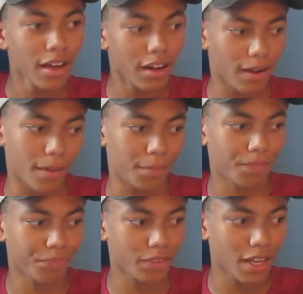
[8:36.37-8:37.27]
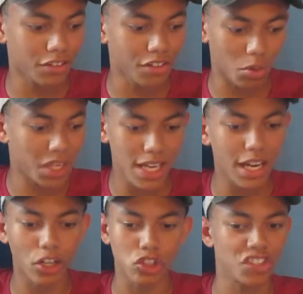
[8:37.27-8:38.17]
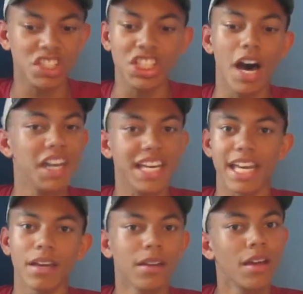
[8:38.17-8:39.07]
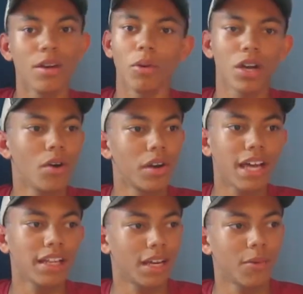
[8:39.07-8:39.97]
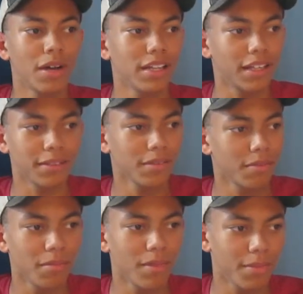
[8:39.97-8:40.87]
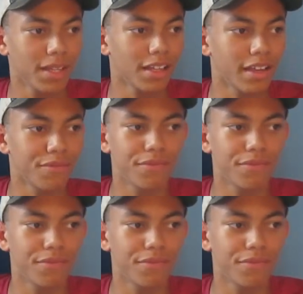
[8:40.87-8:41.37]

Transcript: And so he and I are just gunning it. We're going at like, what, like maybe like